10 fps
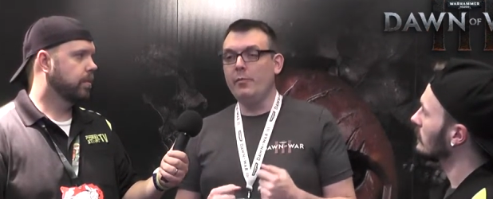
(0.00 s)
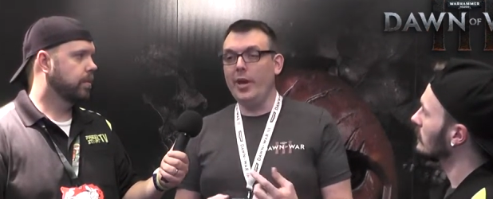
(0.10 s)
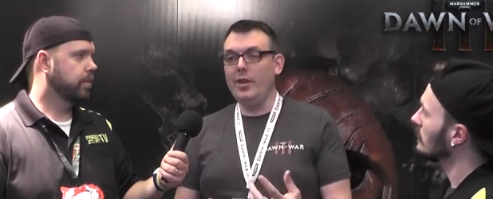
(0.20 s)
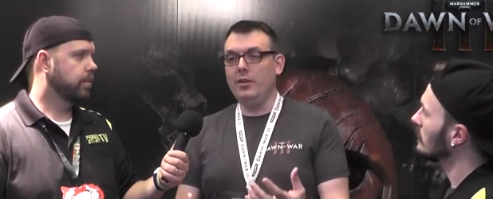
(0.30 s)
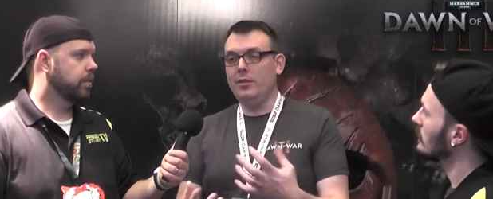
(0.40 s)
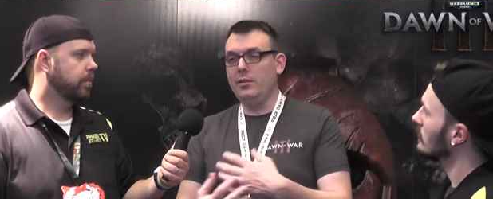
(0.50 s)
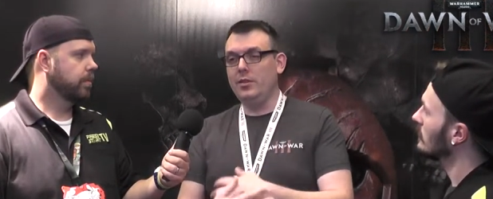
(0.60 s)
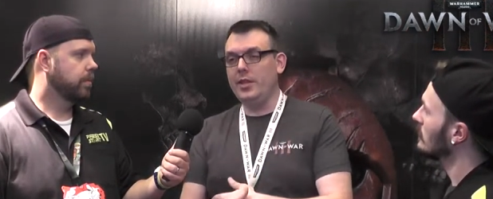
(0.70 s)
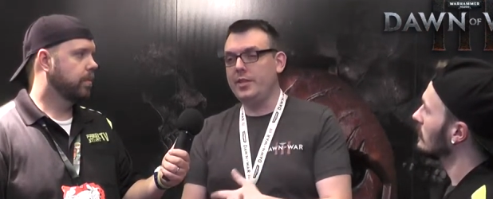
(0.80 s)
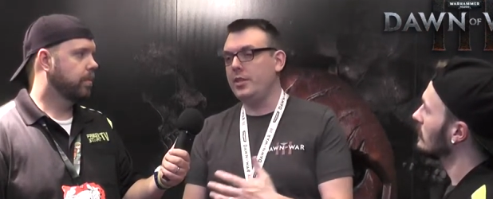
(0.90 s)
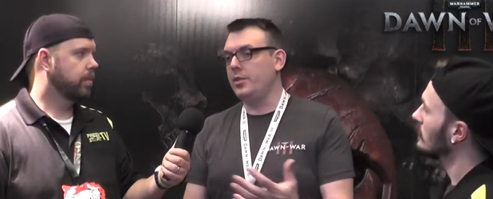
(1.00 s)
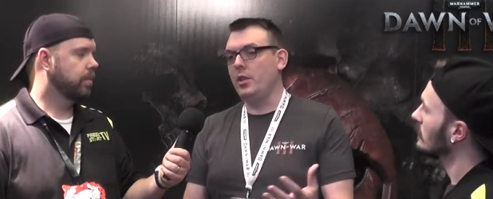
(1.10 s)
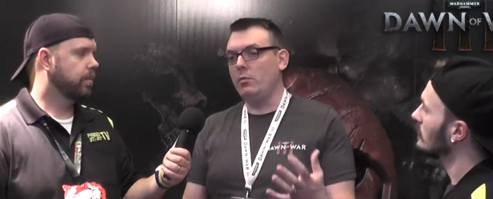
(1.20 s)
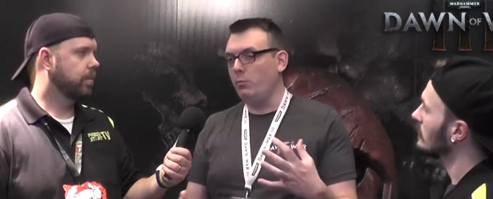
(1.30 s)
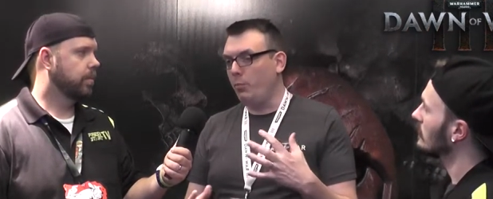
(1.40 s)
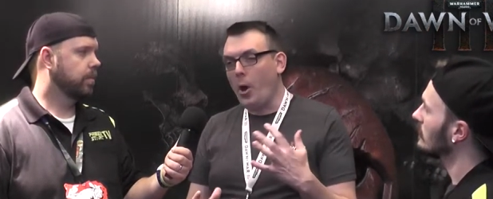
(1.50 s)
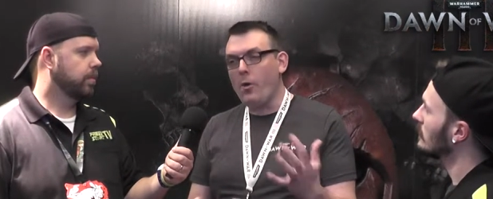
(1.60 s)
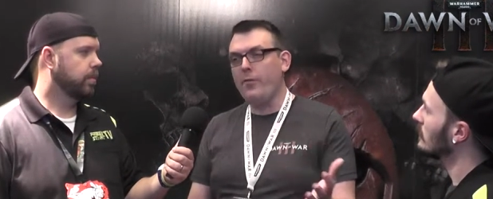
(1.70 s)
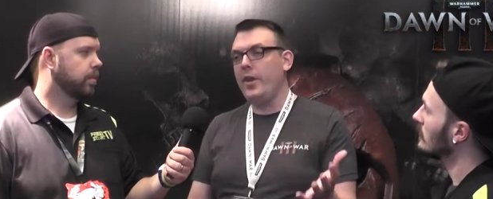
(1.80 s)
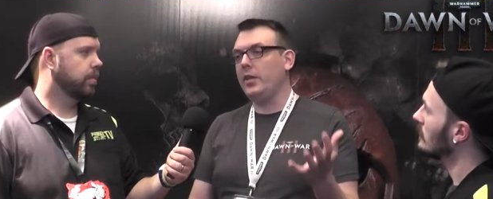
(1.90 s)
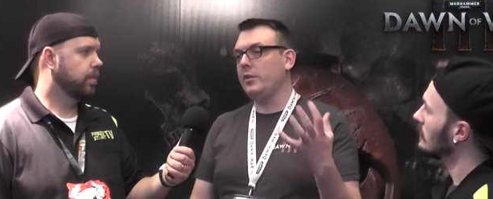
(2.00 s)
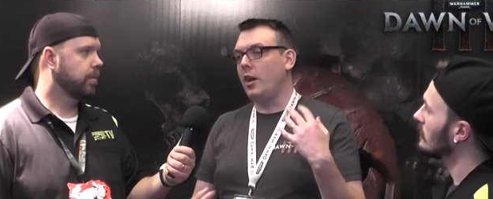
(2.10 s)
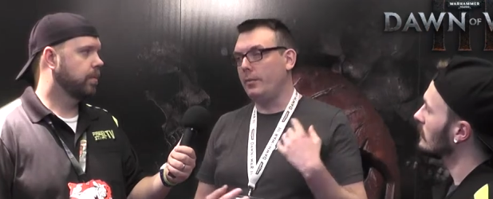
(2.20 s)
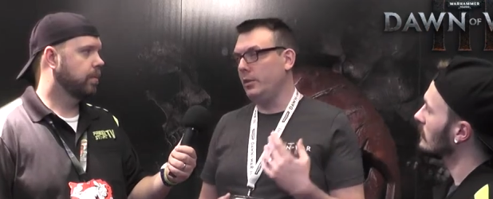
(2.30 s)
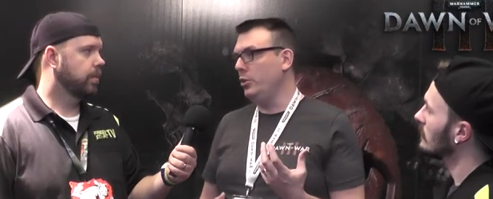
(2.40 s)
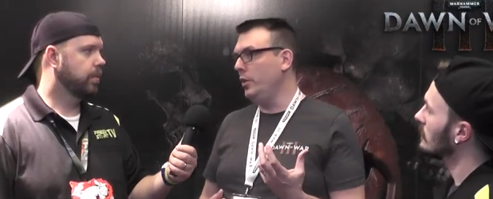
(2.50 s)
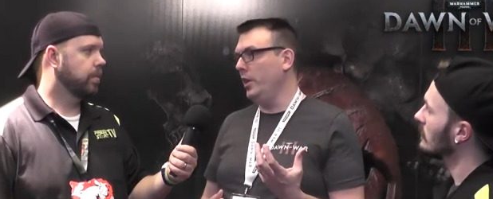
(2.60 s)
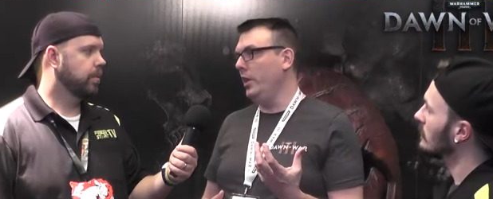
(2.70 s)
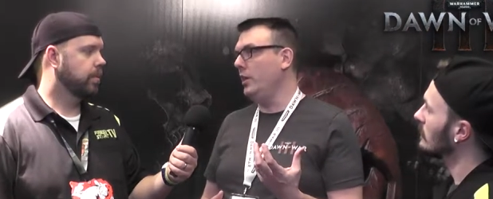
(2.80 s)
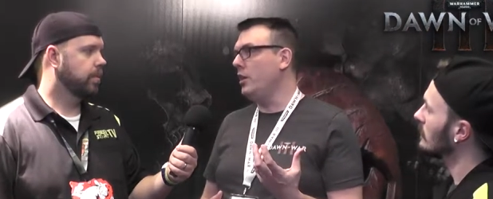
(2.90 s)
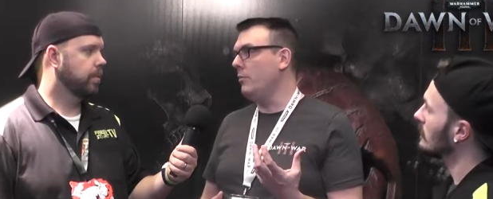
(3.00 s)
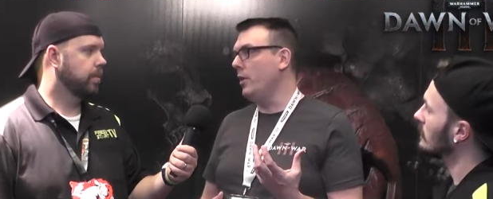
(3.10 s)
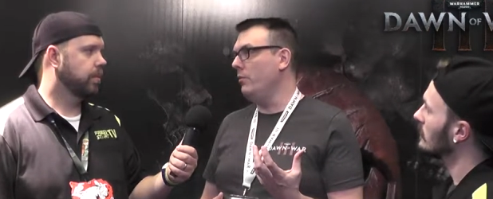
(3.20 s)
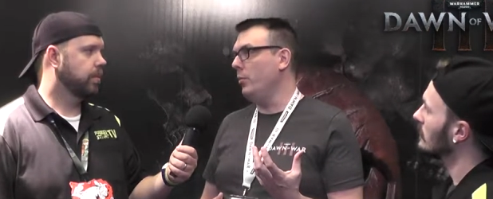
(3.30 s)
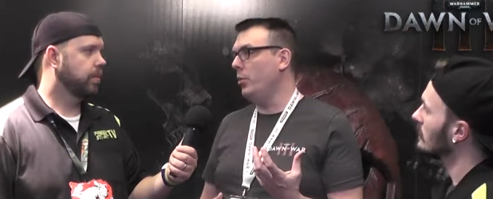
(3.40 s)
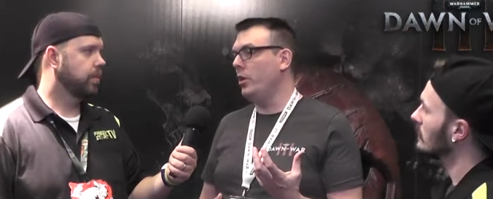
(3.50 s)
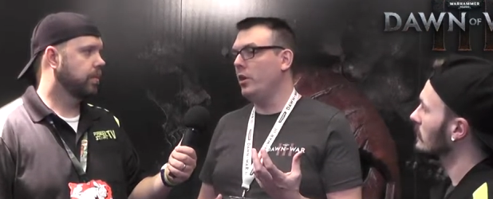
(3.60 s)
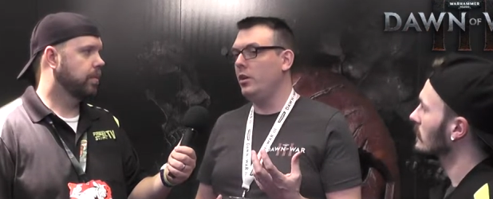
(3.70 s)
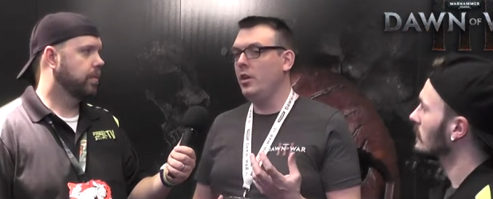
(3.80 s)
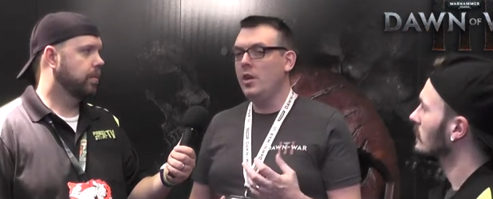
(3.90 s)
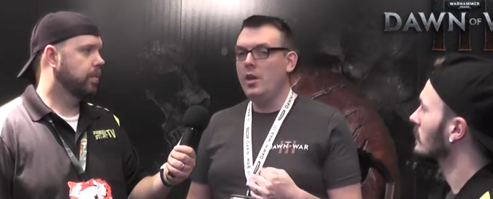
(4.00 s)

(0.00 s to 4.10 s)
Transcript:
Speaker 1: But this is a perfect opportunity to come on board.